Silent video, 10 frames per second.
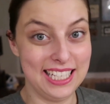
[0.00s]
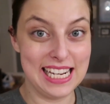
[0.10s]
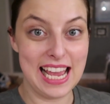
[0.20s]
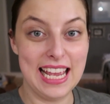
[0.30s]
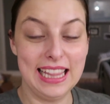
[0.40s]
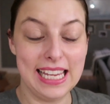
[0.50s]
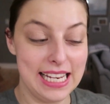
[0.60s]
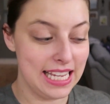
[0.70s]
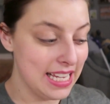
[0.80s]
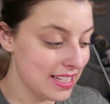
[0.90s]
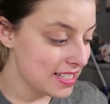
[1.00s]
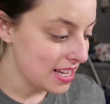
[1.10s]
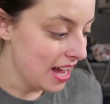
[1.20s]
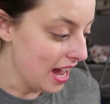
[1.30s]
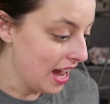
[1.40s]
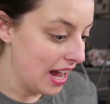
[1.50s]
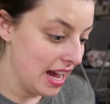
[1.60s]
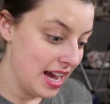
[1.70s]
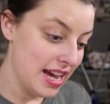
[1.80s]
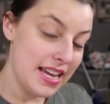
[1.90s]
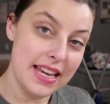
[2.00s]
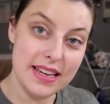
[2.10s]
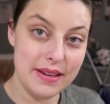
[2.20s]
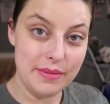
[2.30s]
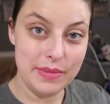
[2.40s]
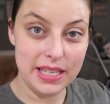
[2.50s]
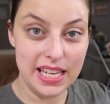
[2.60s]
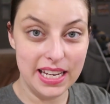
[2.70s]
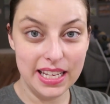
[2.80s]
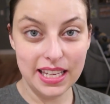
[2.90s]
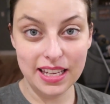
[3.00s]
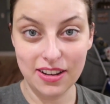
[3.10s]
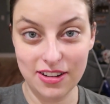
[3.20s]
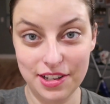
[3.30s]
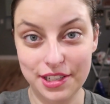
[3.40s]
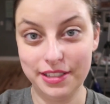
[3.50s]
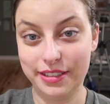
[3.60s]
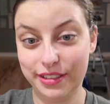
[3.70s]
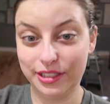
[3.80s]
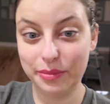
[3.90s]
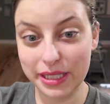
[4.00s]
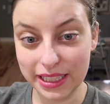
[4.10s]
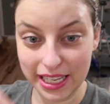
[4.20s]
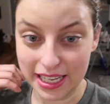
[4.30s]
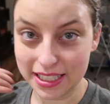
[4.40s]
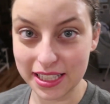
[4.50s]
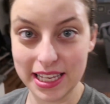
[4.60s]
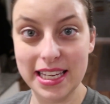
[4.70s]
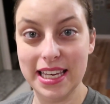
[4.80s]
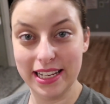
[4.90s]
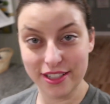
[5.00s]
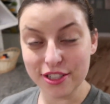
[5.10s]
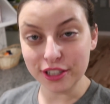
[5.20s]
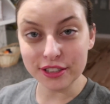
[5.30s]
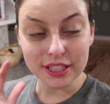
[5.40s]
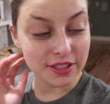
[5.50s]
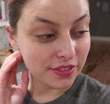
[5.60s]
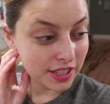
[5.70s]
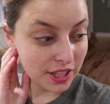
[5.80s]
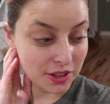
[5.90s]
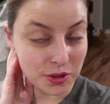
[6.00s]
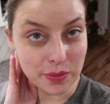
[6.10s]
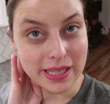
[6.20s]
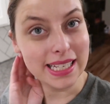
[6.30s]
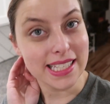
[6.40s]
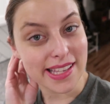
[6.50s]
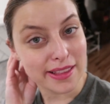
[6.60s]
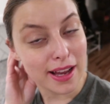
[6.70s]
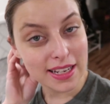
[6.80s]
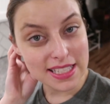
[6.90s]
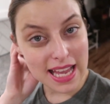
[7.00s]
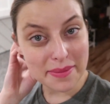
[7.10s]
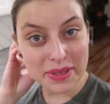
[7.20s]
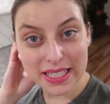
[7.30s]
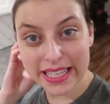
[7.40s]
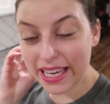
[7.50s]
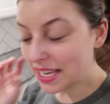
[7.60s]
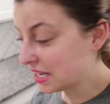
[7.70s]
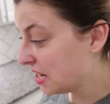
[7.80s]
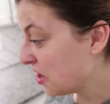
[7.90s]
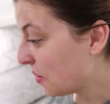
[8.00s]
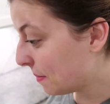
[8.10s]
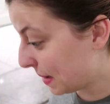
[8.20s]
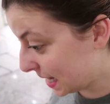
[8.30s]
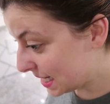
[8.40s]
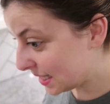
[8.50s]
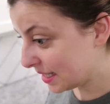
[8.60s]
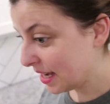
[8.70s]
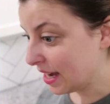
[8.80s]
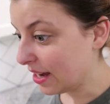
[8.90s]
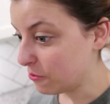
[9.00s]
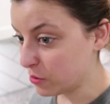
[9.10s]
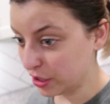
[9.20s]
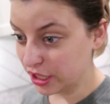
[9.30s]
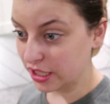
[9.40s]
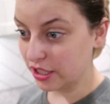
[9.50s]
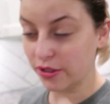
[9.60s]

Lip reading: today, ladies. I am getting on a little bit late to kind of start this video because a lot has happened today, but I wanted